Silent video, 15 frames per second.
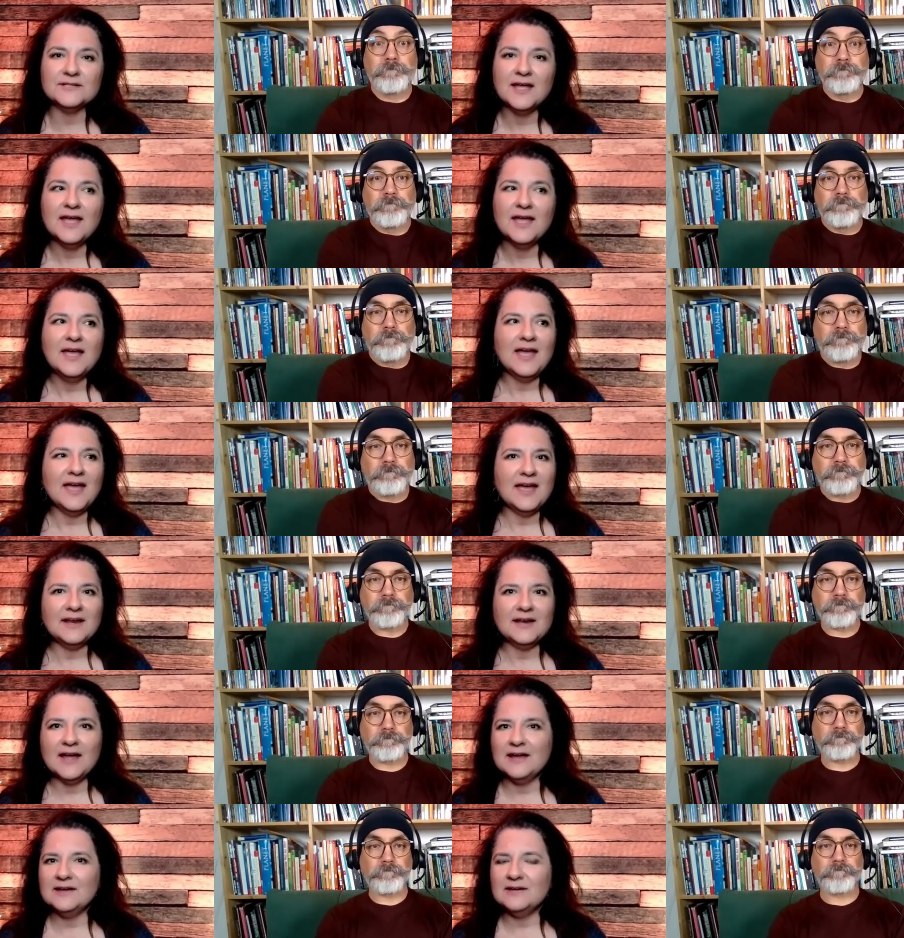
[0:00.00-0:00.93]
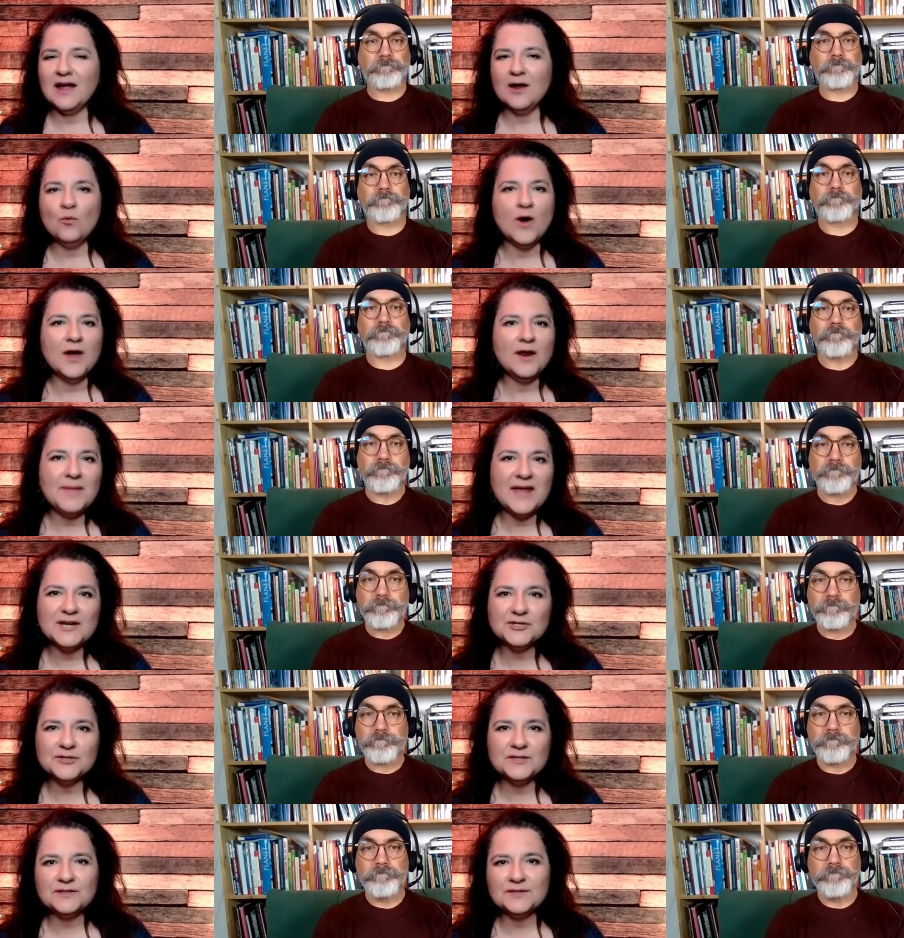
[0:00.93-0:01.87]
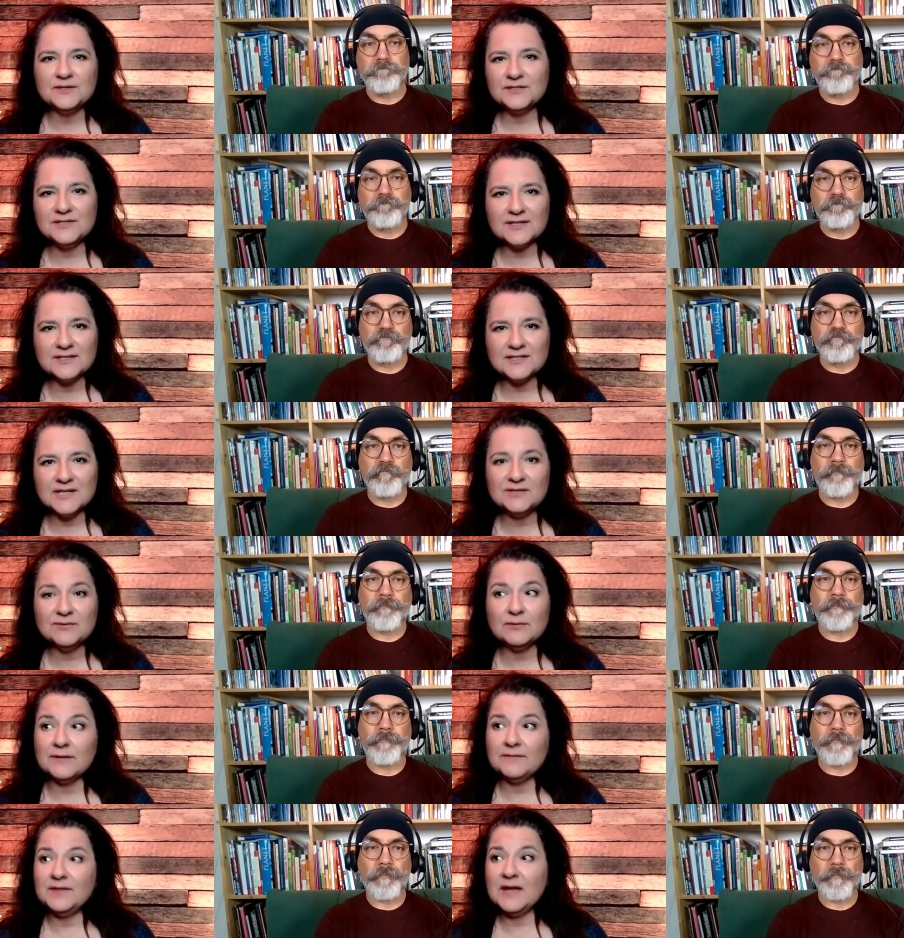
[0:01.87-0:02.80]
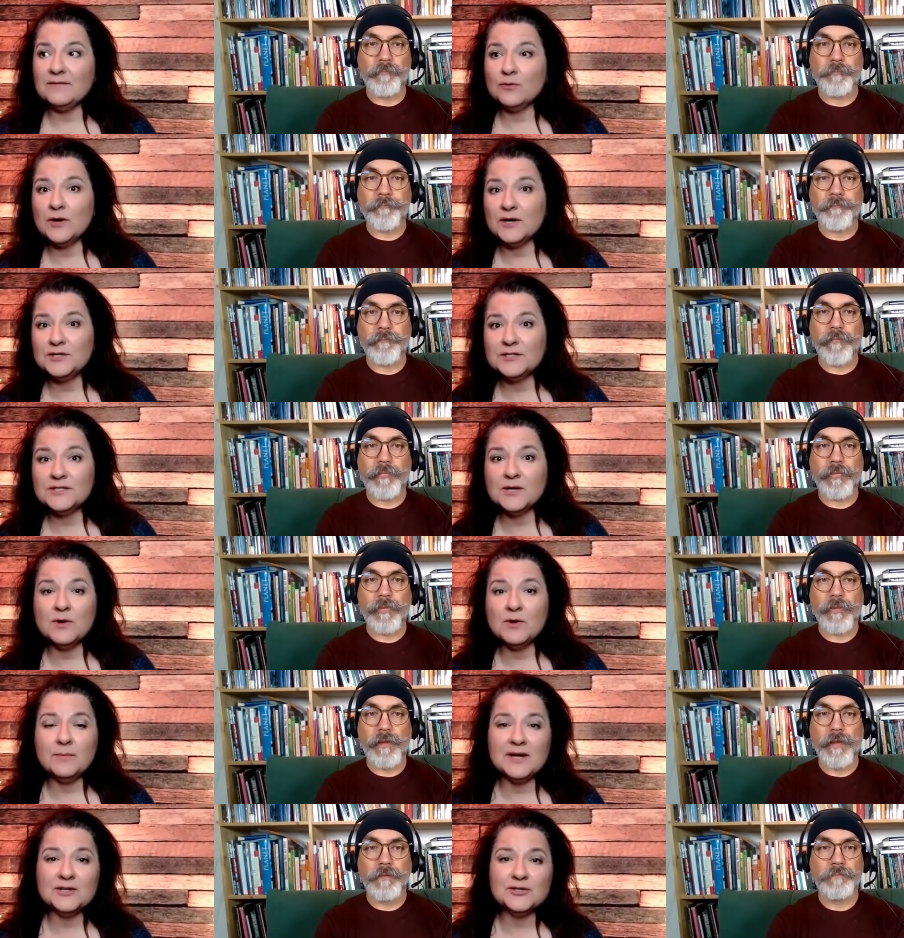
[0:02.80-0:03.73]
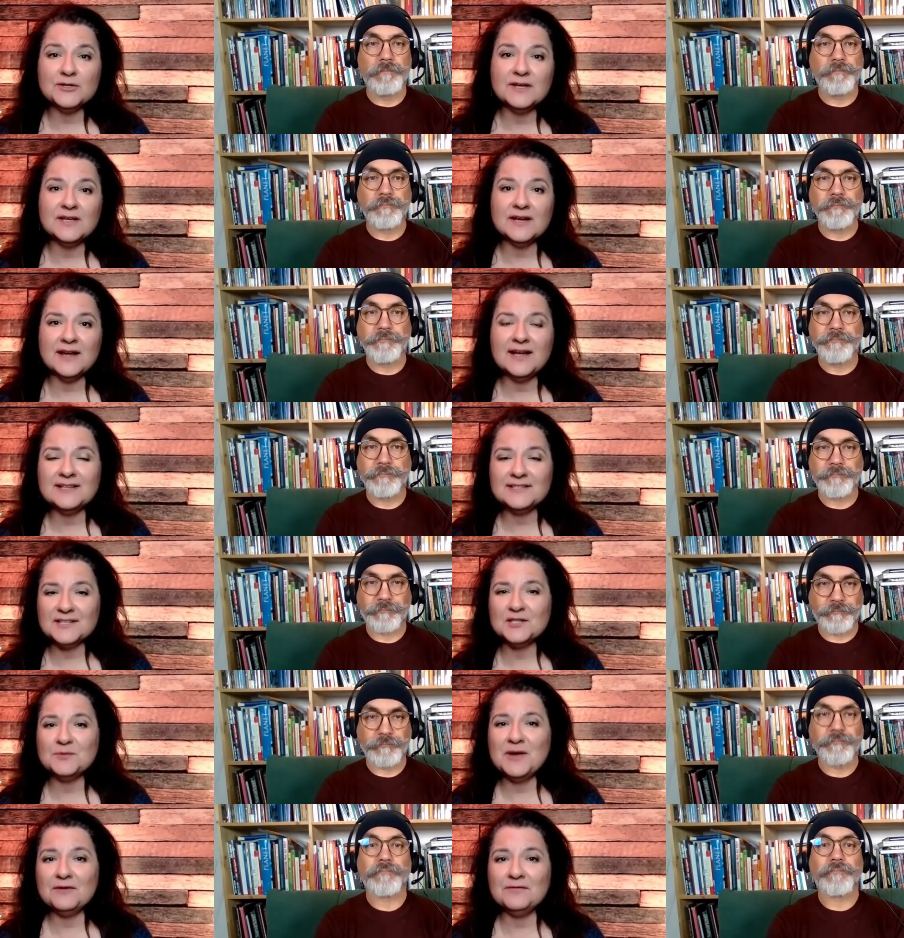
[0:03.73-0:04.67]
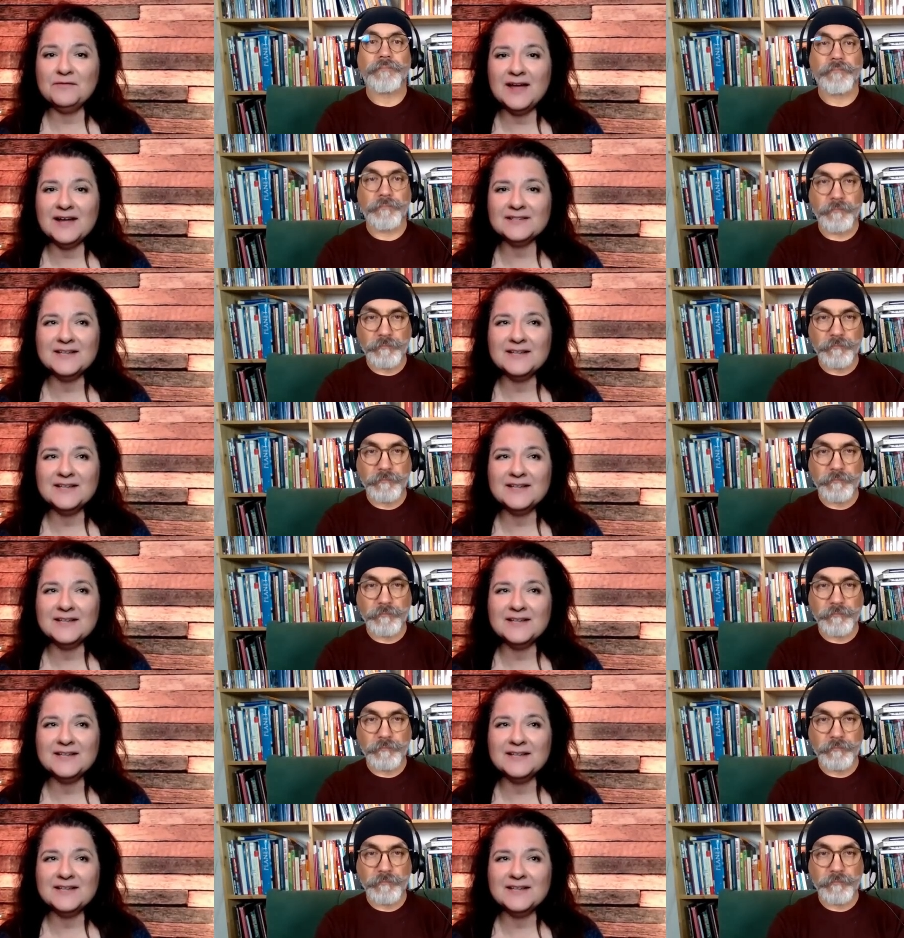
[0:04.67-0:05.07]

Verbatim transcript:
Speaker 1: Mm-hmm. And I, I want to make sure that they're successful. If they have questions, I want to make sure they can ask. As a matter of fact,